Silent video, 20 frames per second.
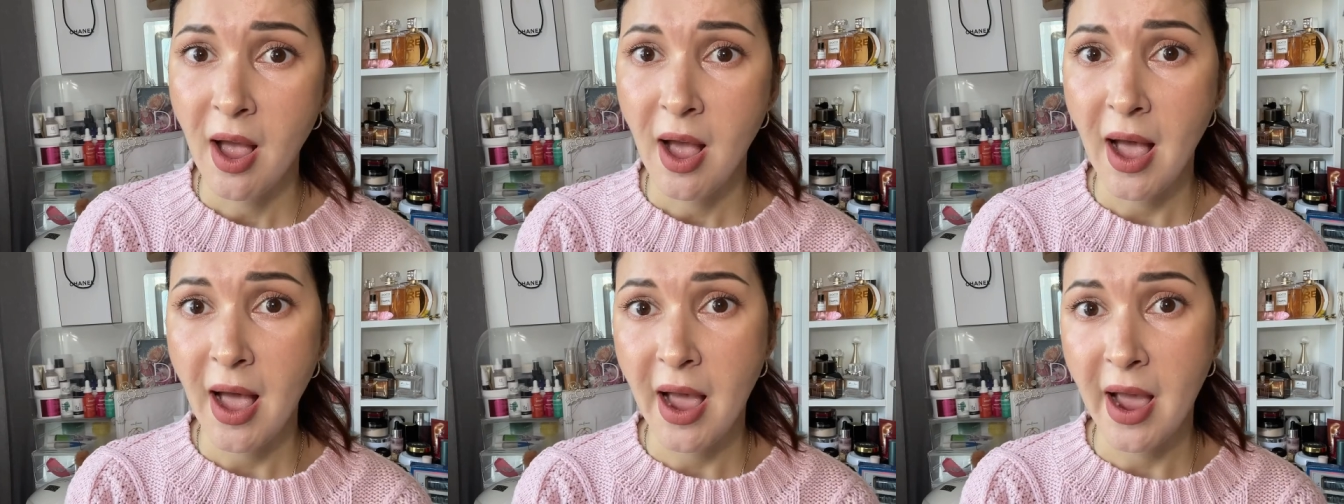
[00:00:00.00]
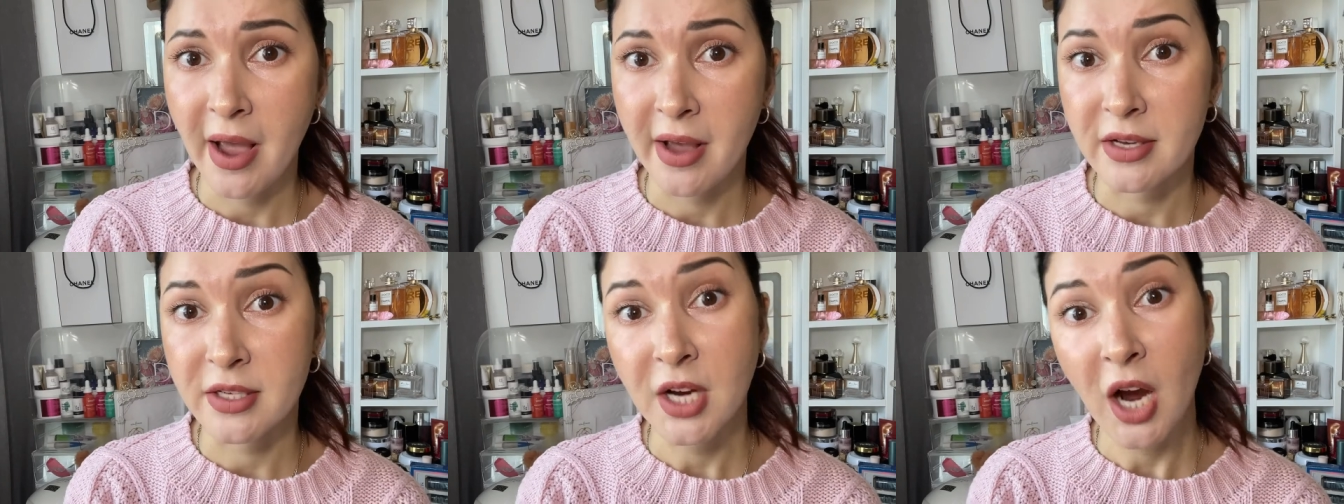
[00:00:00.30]

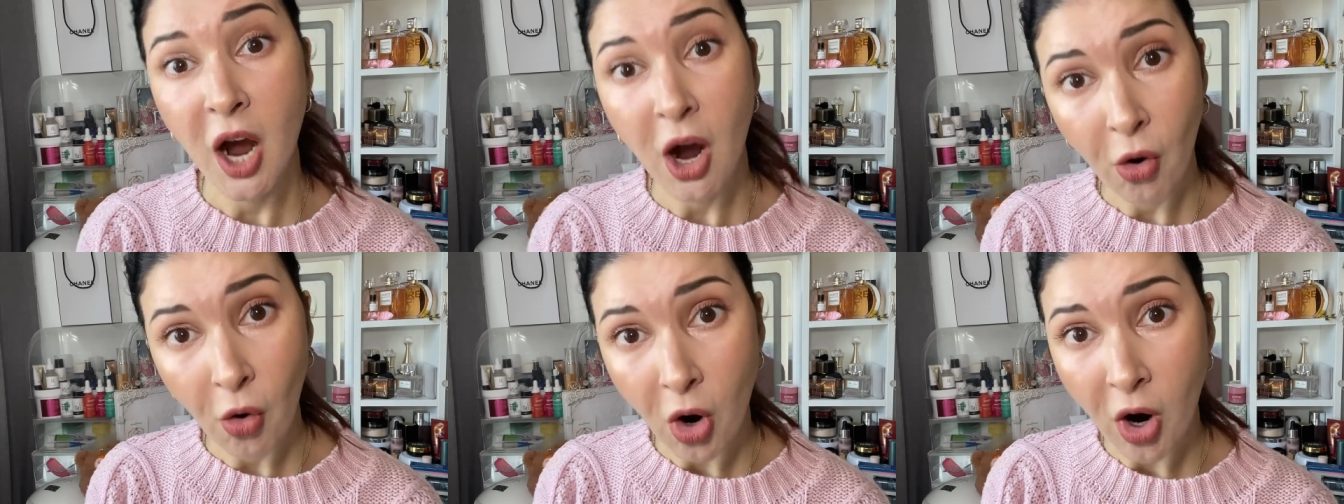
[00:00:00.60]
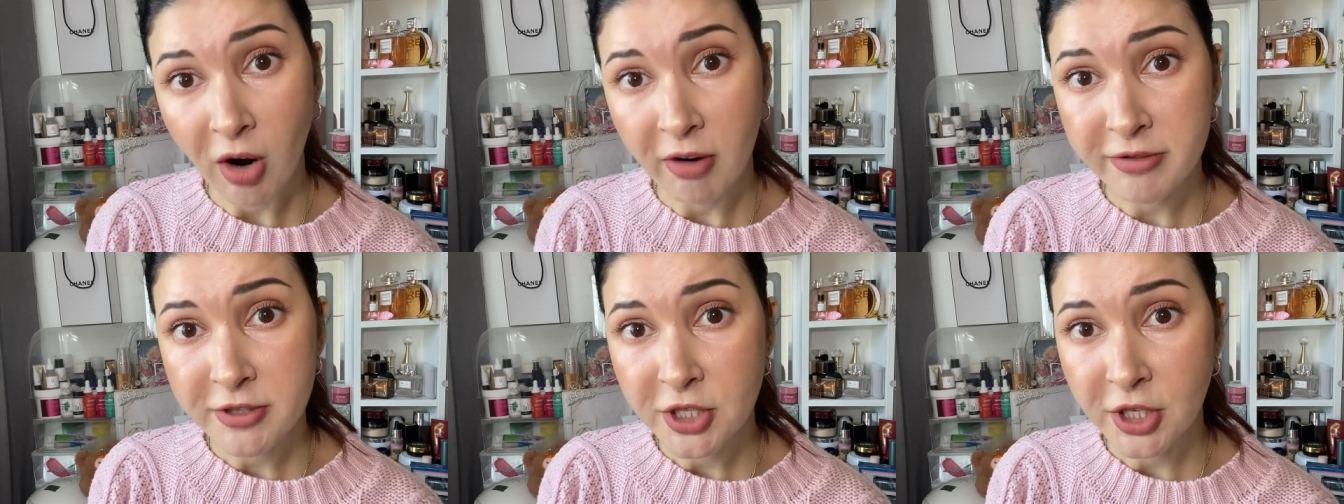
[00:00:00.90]
and how
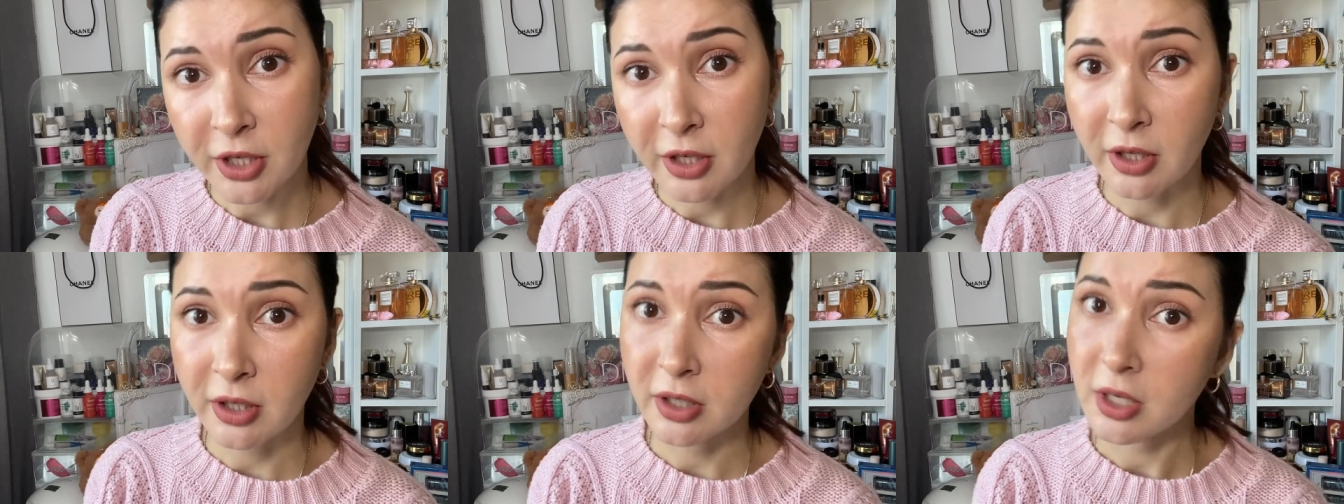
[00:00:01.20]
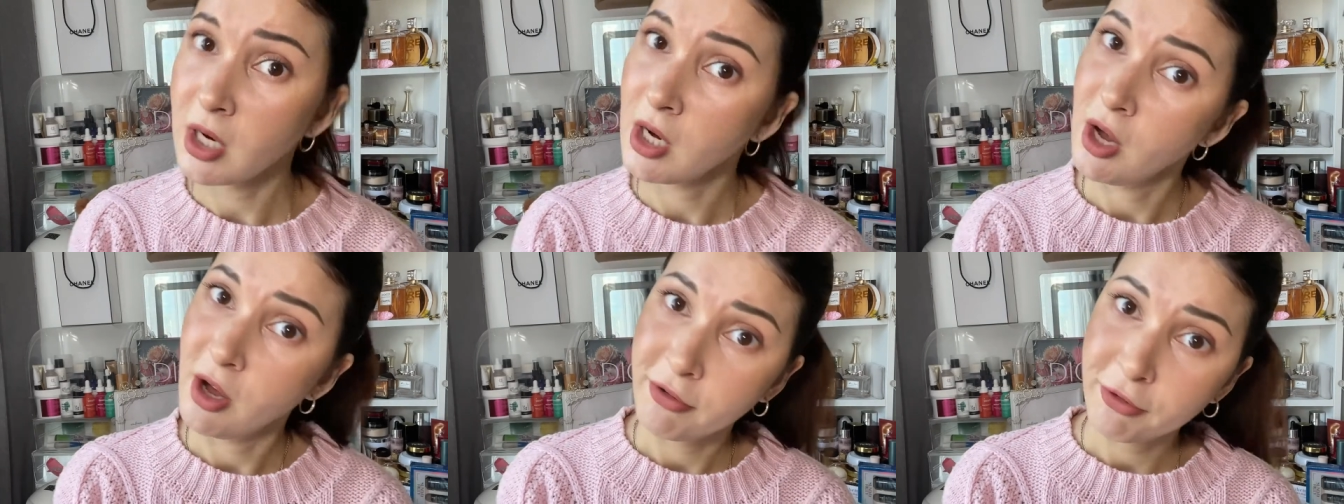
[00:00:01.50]
often,
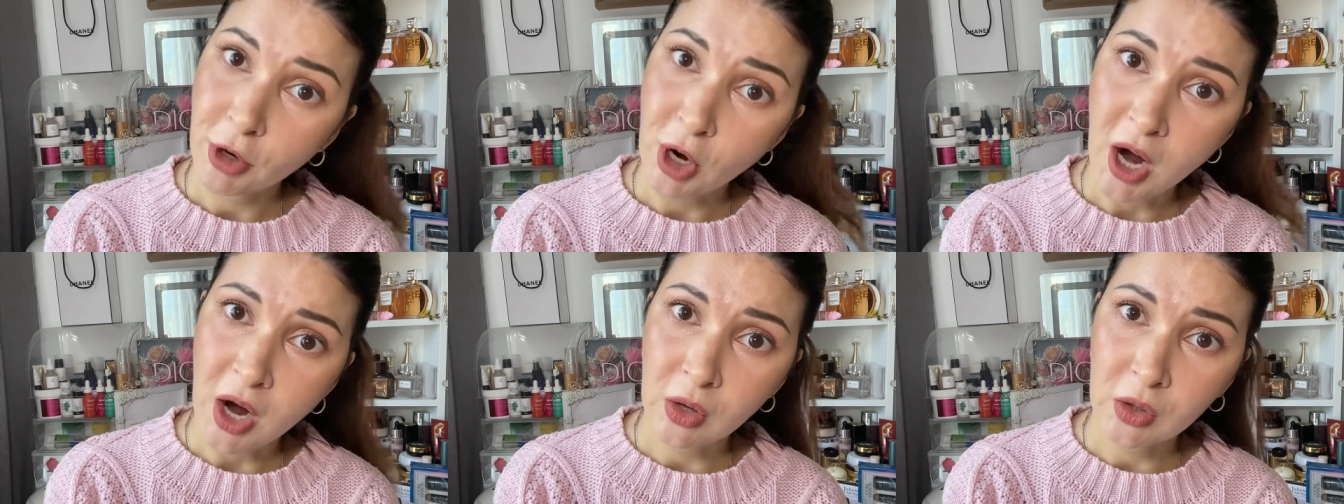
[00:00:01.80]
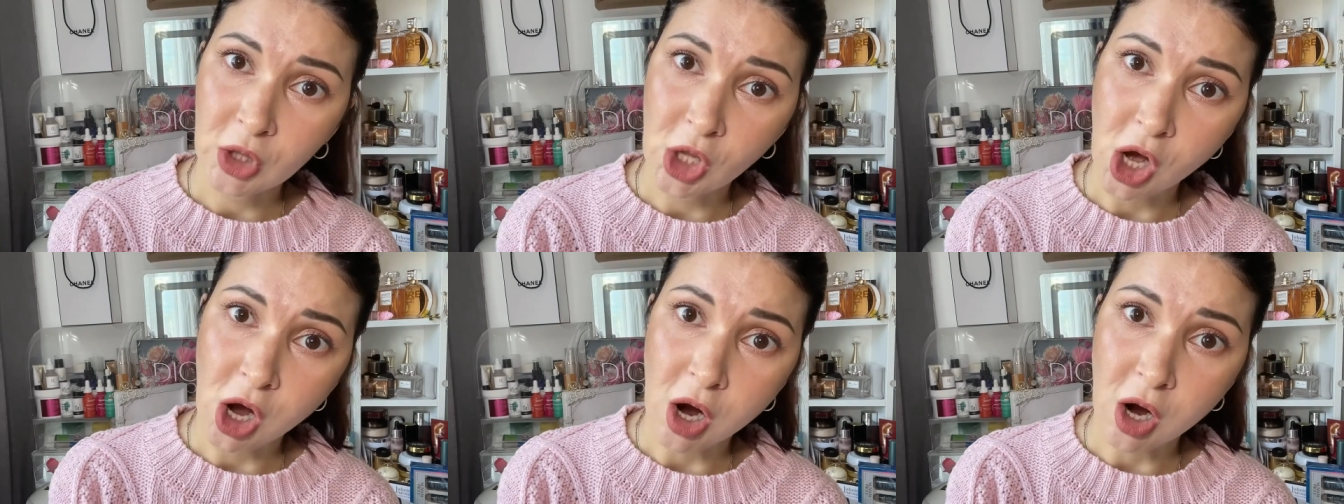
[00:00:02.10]
for how
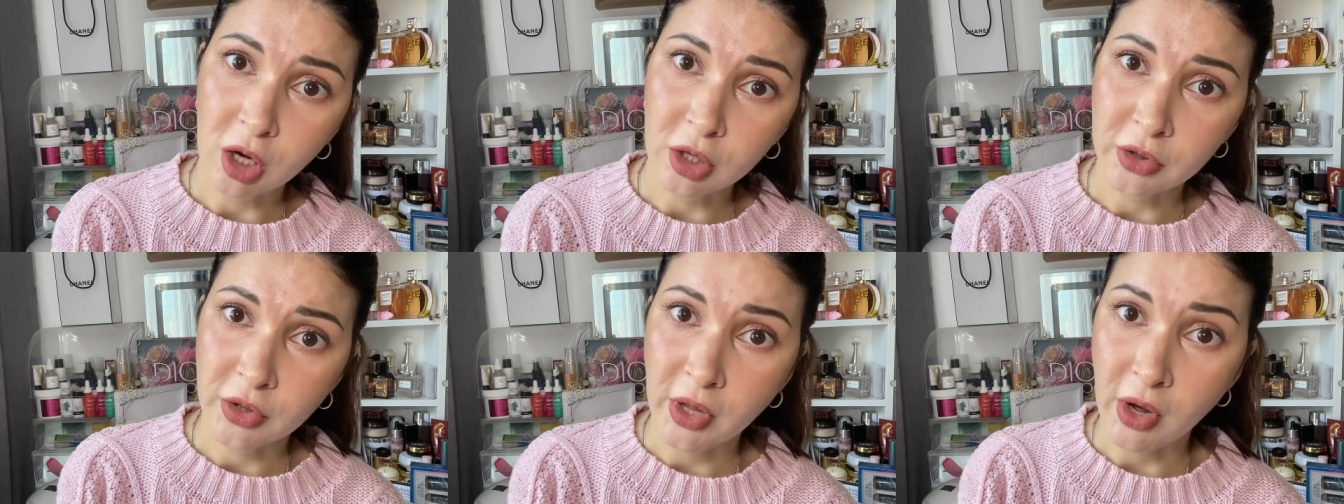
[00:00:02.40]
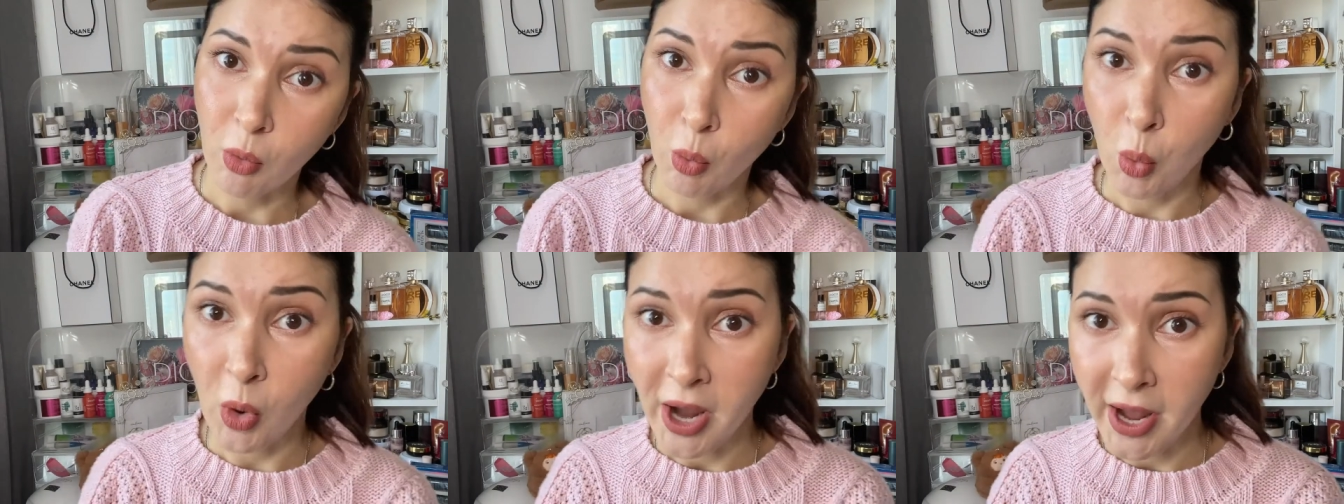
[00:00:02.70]
long,
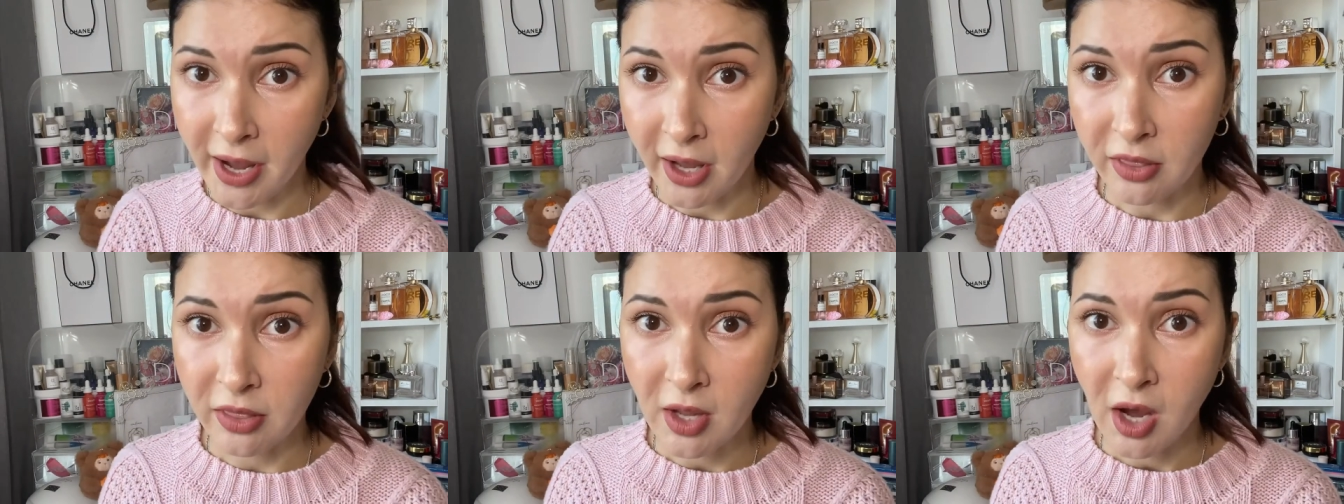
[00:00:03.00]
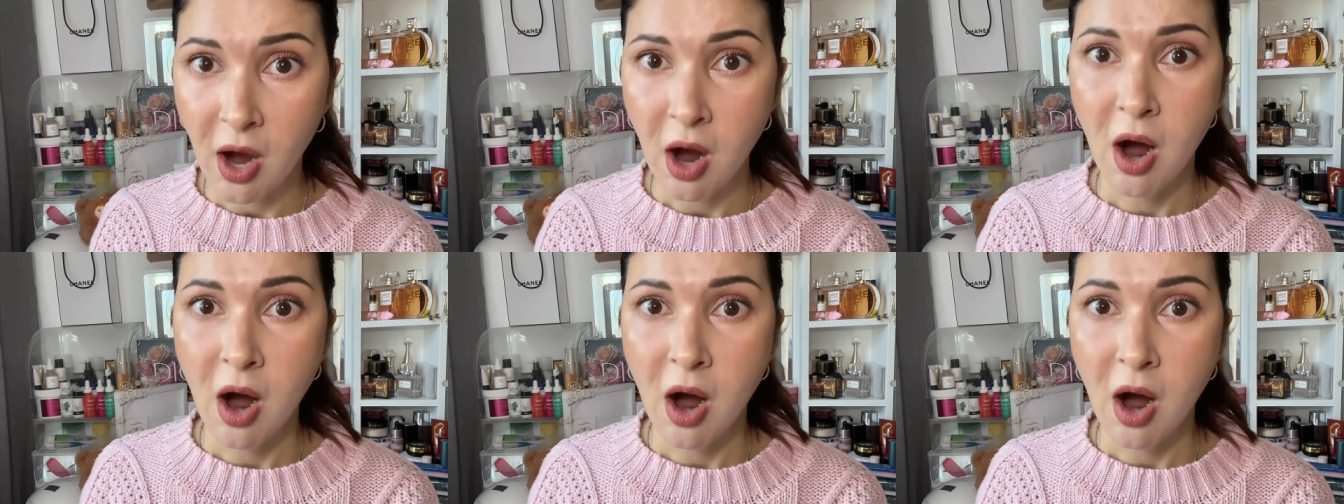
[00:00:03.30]
when?